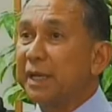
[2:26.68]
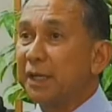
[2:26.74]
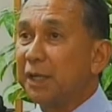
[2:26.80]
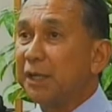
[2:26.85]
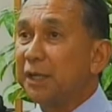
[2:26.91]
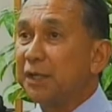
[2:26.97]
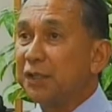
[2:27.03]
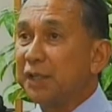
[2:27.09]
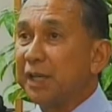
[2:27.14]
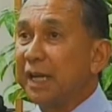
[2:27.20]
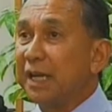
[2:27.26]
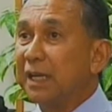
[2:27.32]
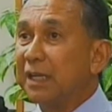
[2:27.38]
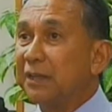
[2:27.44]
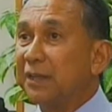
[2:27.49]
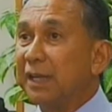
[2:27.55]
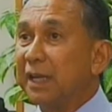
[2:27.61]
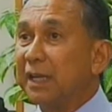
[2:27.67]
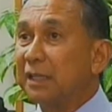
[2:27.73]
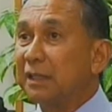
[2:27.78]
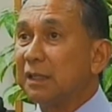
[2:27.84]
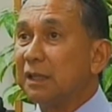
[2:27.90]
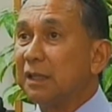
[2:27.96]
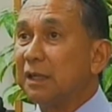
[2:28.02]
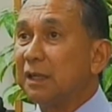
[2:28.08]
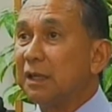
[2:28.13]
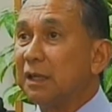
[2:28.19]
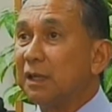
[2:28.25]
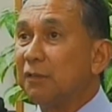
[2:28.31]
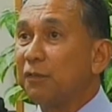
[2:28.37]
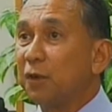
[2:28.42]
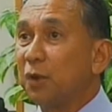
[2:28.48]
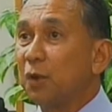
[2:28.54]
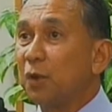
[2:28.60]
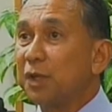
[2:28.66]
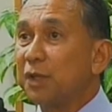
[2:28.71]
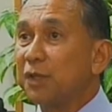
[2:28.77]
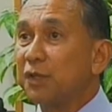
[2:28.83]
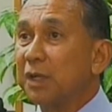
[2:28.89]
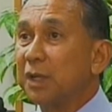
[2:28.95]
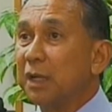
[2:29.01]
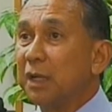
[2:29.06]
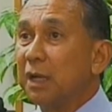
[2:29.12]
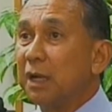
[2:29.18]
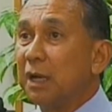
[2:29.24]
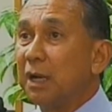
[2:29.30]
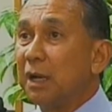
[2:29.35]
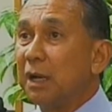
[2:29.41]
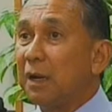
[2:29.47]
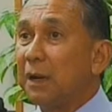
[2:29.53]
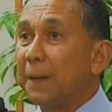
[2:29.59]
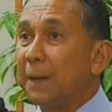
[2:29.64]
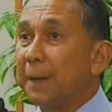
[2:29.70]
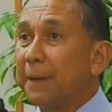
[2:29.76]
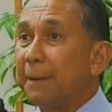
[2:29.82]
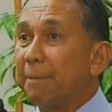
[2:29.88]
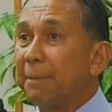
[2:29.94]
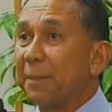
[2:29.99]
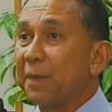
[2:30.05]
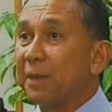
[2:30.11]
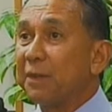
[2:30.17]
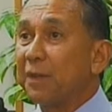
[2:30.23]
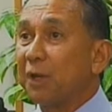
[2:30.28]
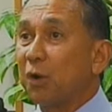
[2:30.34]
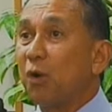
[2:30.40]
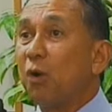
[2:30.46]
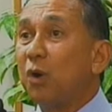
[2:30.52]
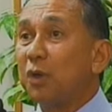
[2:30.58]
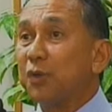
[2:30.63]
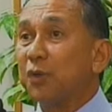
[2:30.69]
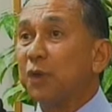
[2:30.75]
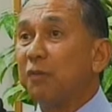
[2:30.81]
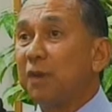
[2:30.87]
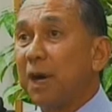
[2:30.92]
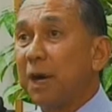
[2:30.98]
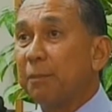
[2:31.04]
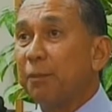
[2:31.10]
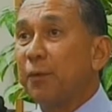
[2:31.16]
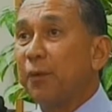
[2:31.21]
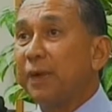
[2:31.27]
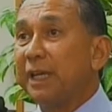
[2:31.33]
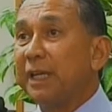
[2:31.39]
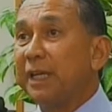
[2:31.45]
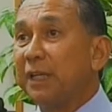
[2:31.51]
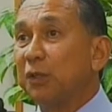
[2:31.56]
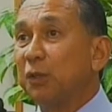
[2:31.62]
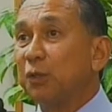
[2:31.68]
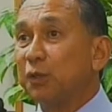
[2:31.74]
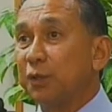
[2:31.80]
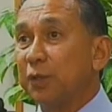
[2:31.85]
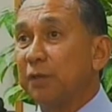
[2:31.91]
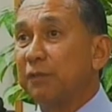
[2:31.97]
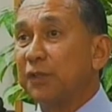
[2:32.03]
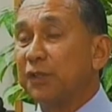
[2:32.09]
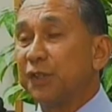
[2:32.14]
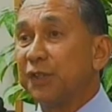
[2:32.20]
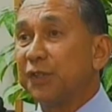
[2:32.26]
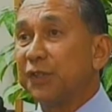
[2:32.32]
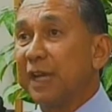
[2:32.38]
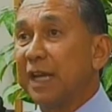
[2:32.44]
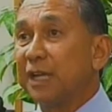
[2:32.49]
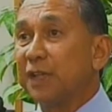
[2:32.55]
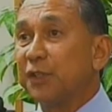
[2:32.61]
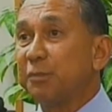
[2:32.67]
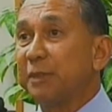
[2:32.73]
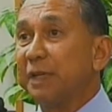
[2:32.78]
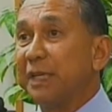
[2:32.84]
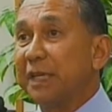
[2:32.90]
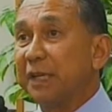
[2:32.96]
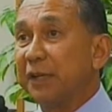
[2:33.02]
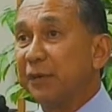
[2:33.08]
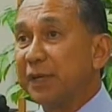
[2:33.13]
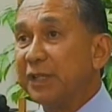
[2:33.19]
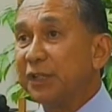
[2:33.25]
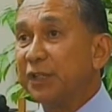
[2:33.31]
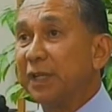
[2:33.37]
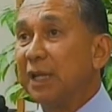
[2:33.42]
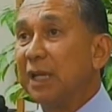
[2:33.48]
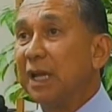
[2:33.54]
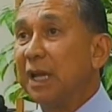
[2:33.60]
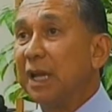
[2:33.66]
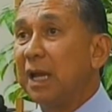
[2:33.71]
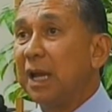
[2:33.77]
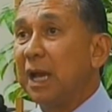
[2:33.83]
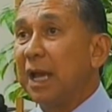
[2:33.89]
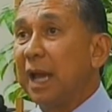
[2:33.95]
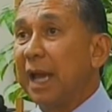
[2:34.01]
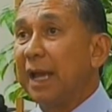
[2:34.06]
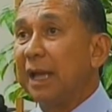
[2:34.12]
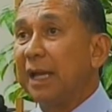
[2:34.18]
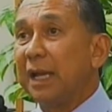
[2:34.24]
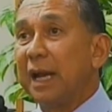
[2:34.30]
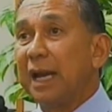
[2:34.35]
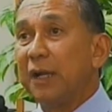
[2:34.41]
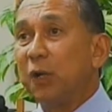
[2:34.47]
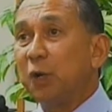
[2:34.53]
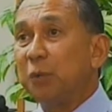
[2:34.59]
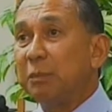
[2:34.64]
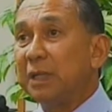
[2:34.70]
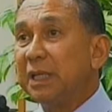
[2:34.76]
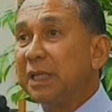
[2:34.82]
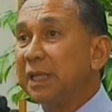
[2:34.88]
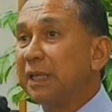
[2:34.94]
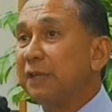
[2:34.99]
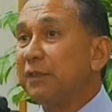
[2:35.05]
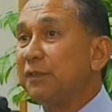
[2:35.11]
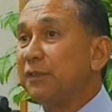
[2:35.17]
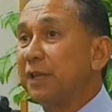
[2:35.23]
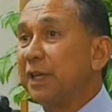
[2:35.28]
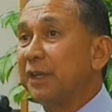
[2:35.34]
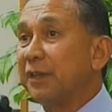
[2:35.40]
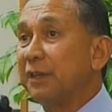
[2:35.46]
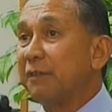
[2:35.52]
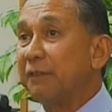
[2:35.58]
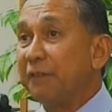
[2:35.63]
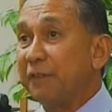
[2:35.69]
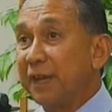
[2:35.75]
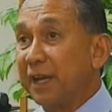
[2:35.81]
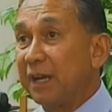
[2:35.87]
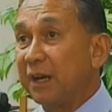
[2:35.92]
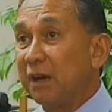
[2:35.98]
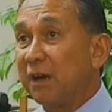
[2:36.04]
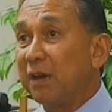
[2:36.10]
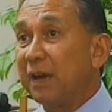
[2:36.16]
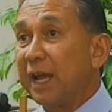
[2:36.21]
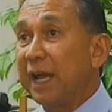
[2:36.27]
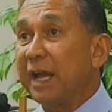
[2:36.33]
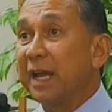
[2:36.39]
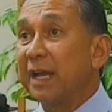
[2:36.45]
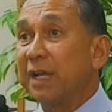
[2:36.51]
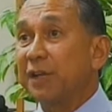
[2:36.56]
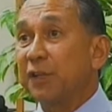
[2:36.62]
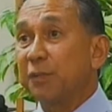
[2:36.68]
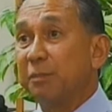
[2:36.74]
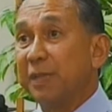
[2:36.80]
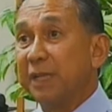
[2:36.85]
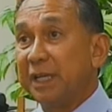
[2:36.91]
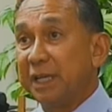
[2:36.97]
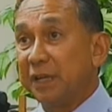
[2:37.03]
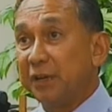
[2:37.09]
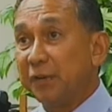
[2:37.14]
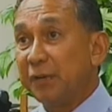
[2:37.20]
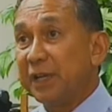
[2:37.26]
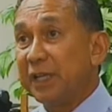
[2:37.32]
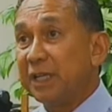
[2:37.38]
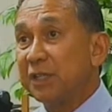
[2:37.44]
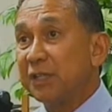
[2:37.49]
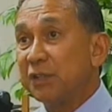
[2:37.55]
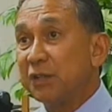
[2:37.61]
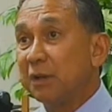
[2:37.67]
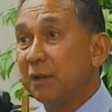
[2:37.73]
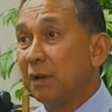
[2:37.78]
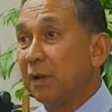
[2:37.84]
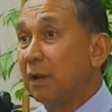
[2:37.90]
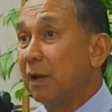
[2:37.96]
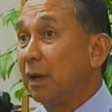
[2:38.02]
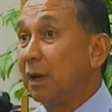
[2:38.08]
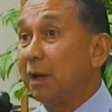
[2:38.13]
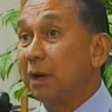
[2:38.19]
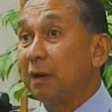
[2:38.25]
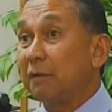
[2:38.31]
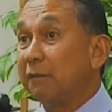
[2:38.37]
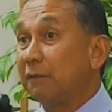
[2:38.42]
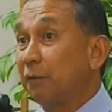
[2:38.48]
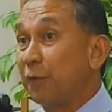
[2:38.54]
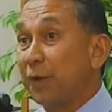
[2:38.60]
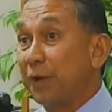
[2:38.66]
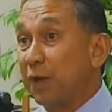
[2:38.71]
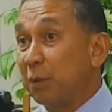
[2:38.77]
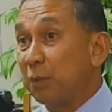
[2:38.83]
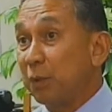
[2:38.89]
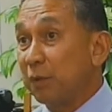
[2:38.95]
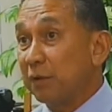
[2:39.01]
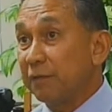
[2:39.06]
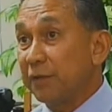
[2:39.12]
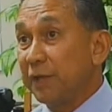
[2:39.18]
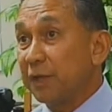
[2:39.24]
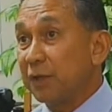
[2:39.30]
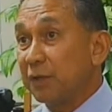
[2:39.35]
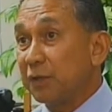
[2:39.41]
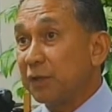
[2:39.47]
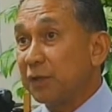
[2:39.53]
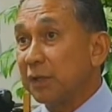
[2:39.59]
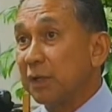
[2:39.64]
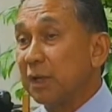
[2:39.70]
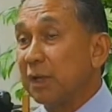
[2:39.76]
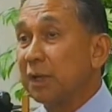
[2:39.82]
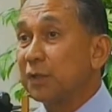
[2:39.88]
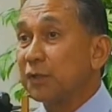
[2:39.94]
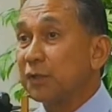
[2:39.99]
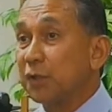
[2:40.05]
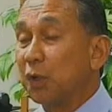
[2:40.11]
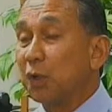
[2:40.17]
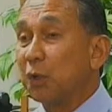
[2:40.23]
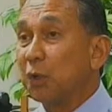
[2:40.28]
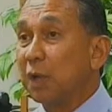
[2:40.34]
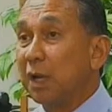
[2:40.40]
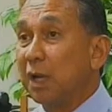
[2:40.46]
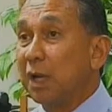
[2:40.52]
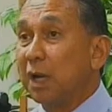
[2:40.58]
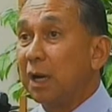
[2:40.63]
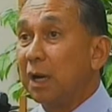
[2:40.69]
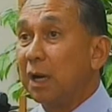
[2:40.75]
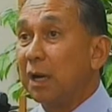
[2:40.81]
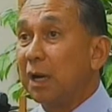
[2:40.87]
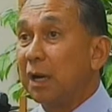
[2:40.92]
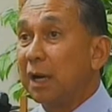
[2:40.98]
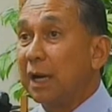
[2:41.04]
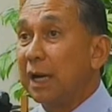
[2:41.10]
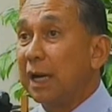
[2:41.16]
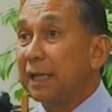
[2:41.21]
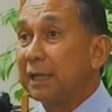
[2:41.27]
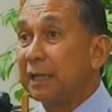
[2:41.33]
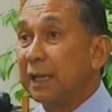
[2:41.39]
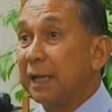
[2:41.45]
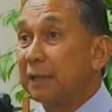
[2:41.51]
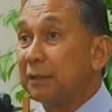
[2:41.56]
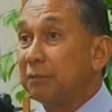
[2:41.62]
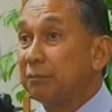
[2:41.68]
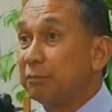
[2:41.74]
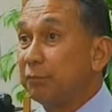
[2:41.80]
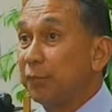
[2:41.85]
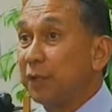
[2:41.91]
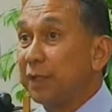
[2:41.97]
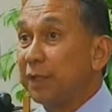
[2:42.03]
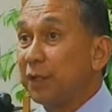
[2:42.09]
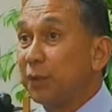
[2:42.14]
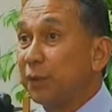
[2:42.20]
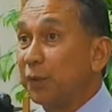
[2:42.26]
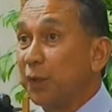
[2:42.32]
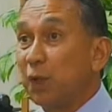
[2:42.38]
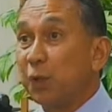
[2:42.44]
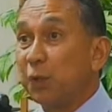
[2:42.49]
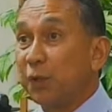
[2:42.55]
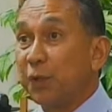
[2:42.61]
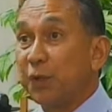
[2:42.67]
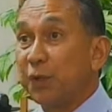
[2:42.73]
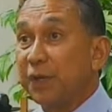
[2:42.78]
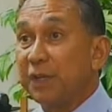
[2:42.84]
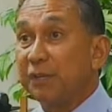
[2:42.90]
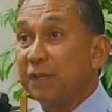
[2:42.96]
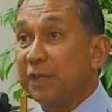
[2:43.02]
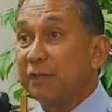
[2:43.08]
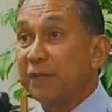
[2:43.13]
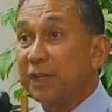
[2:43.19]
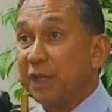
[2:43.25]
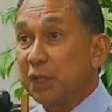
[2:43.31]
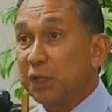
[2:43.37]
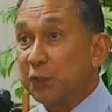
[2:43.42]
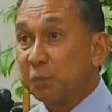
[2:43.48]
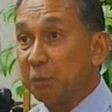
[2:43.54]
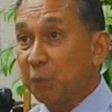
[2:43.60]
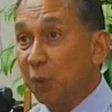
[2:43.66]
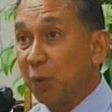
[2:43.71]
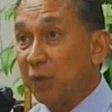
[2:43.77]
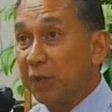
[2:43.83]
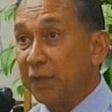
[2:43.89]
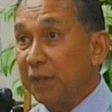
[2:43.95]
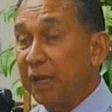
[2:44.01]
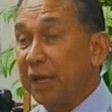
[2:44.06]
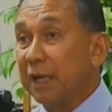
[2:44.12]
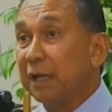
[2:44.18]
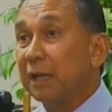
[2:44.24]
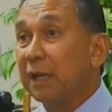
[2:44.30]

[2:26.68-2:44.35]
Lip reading: understand that, of course, the cost of operating those services has been increasing. And I don't believe that the fare has been increased for a number of years. So I really don't know whether they've even explored that.